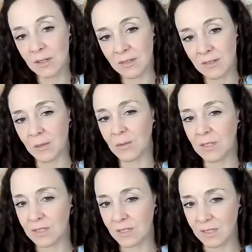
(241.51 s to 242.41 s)
And so you will
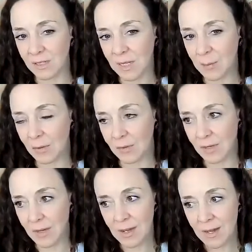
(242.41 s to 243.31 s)
need to kind of keep on
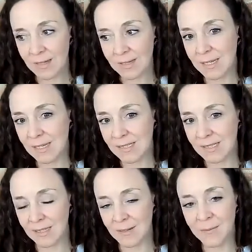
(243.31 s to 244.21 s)

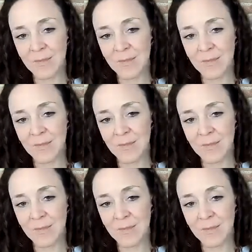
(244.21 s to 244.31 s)
assessing,